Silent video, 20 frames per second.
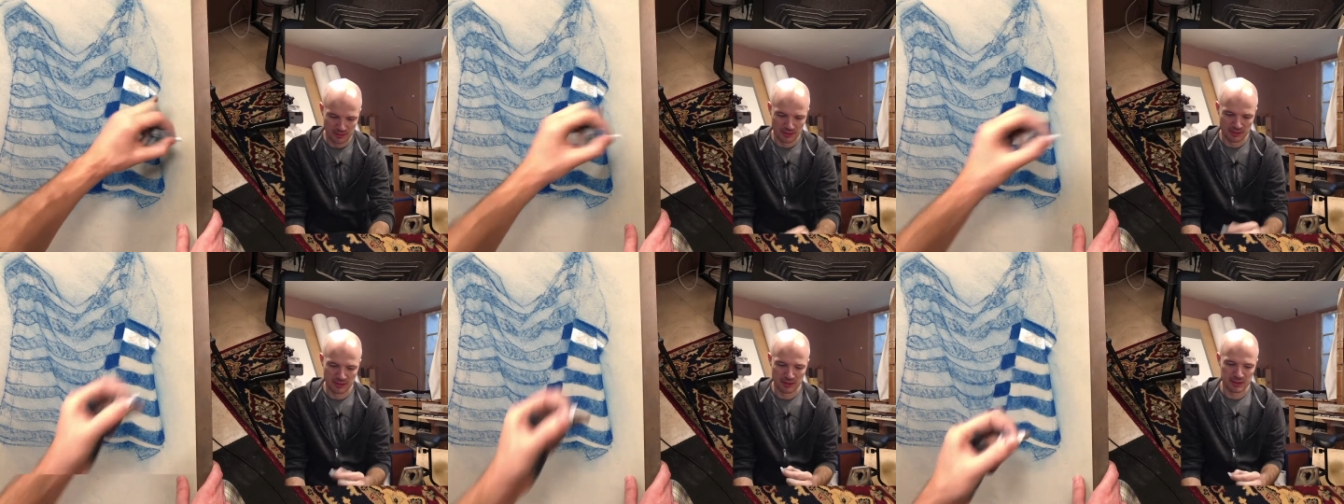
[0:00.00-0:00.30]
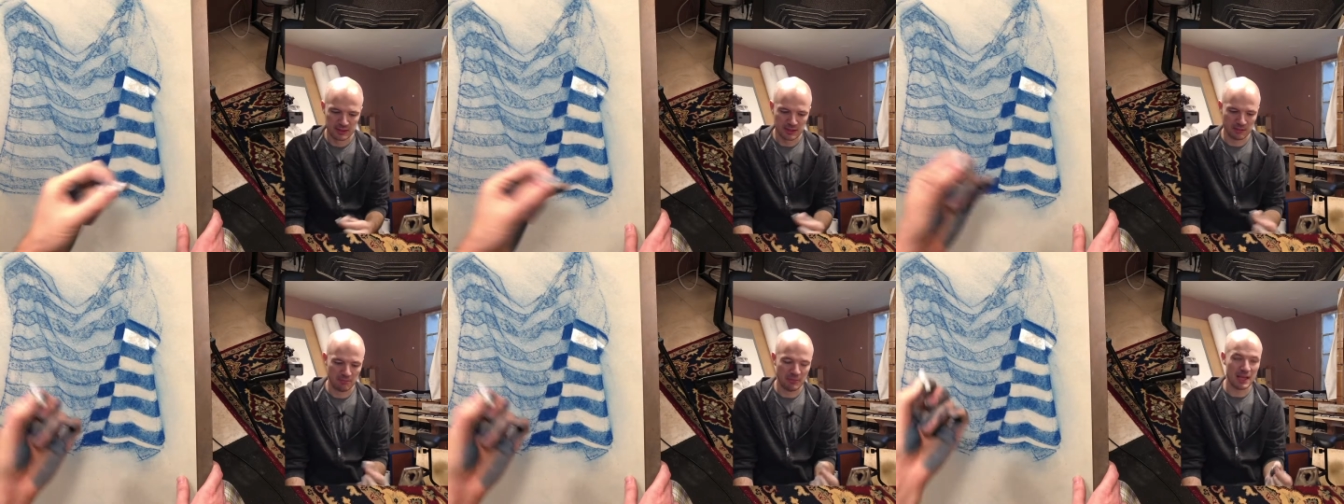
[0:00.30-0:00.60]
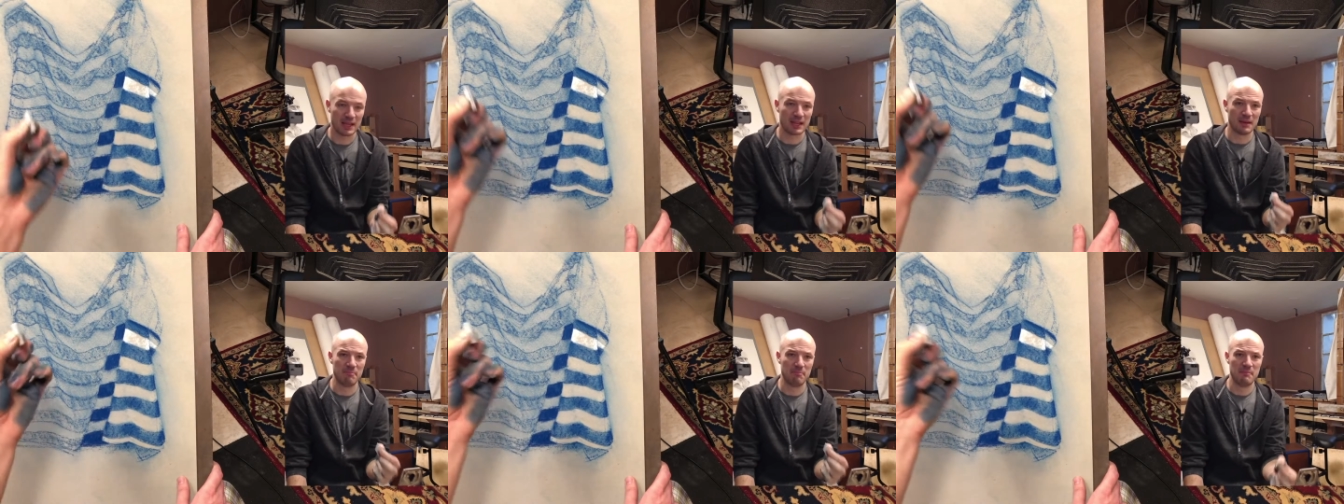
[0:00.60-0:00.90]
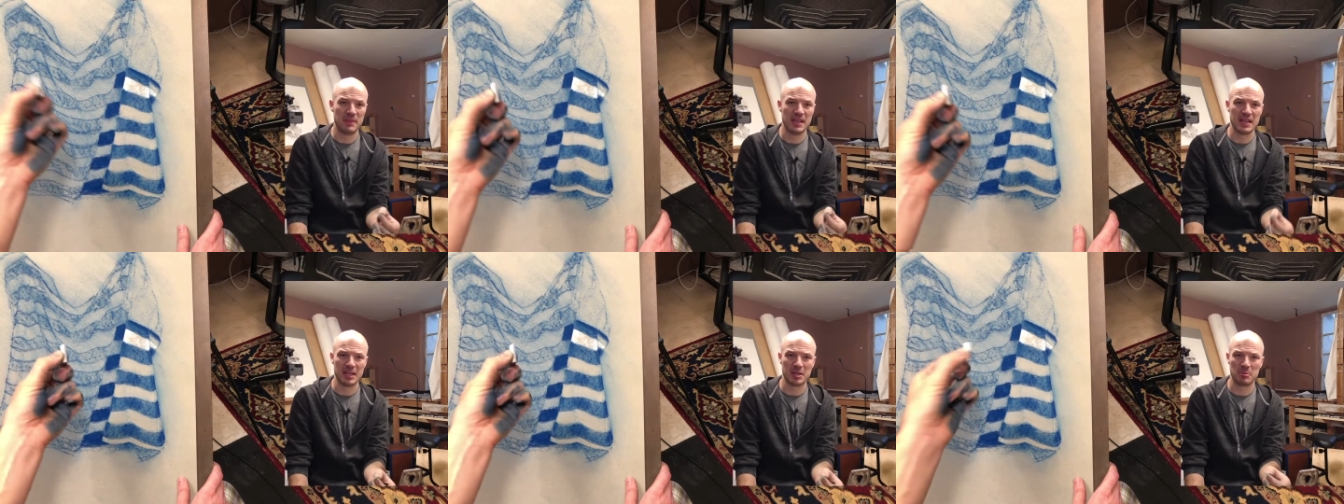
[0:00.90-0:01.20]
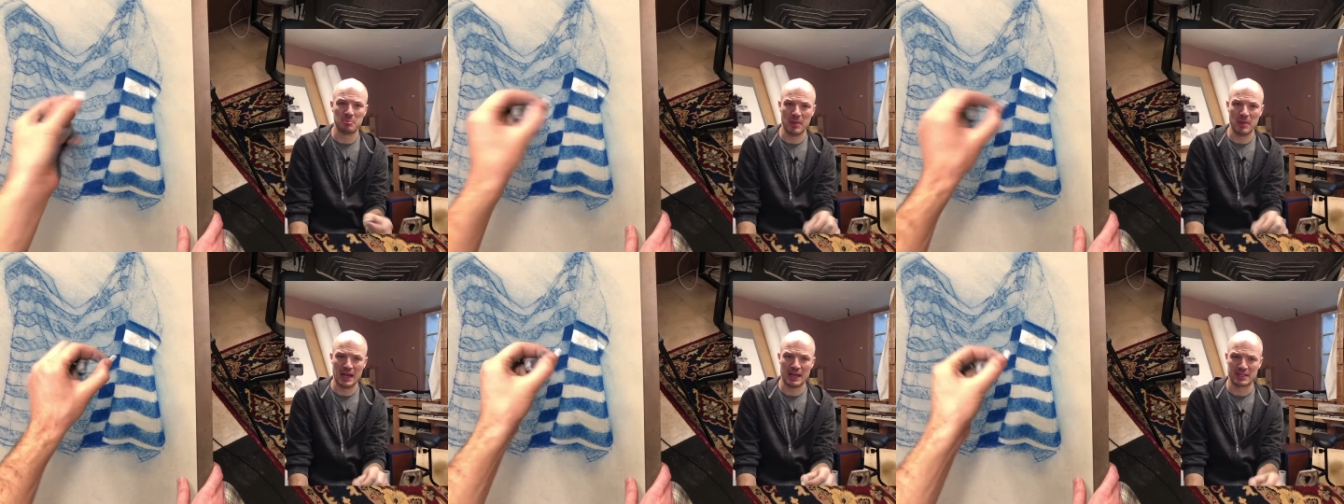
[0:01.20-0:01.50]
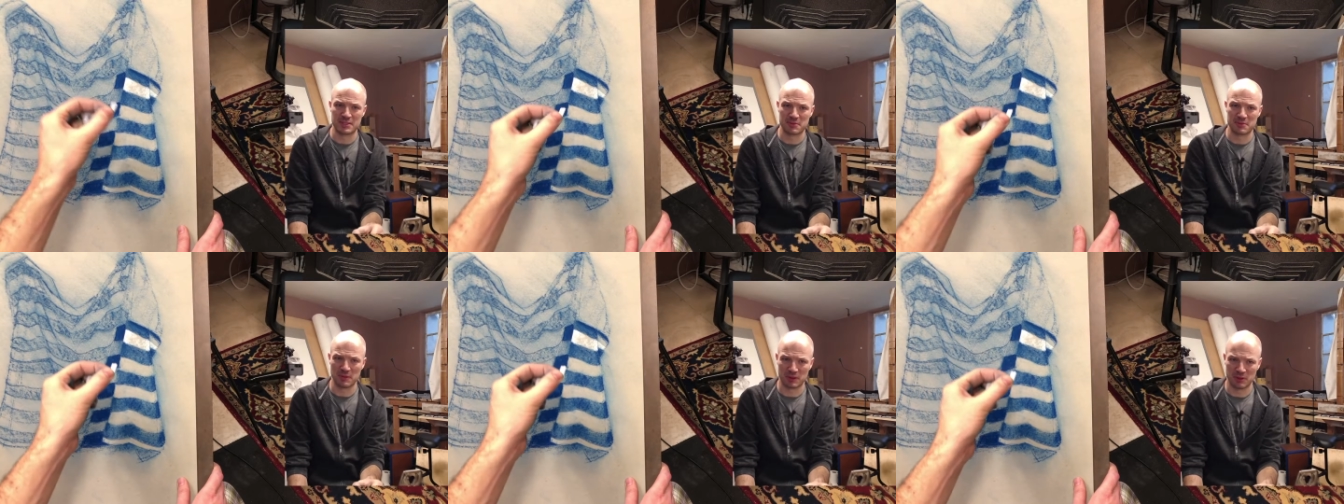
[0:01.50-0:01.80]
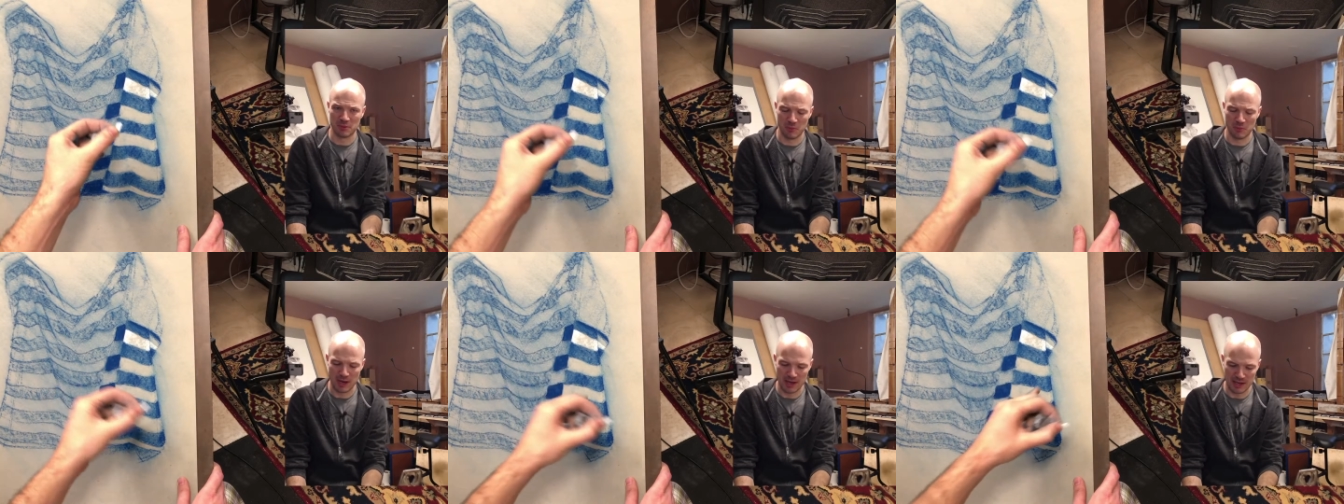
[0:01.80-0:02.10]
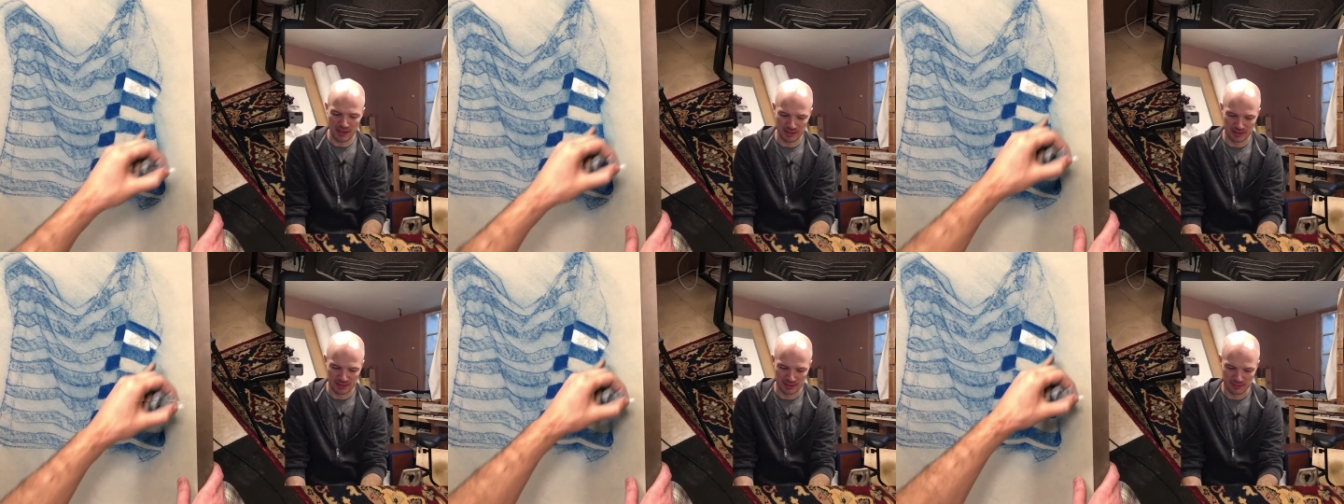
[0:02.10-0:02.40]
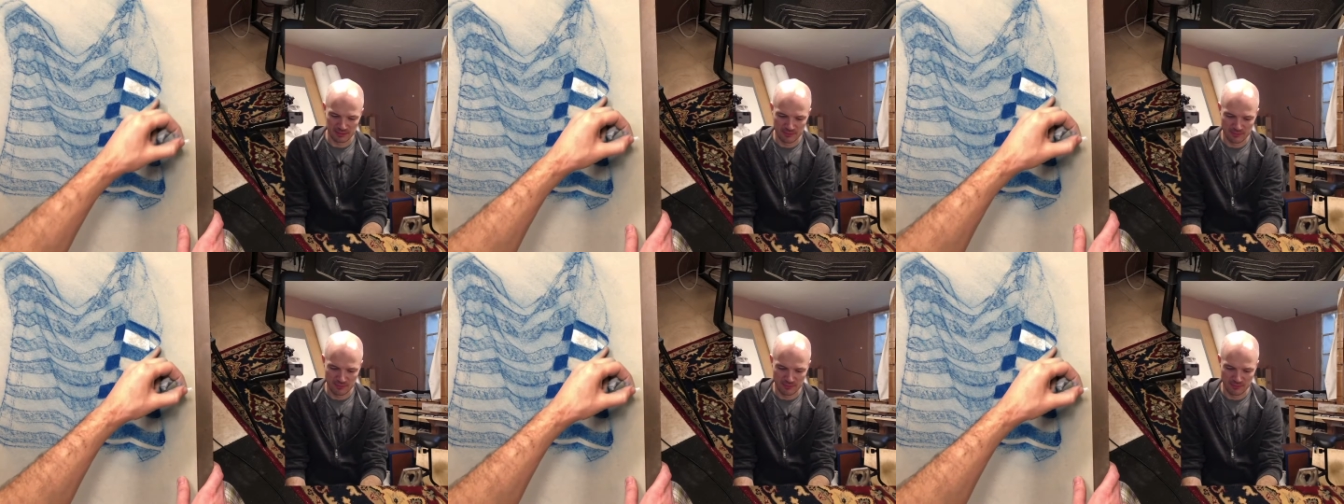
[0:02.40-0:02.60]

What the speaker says: to make a big mess with the white.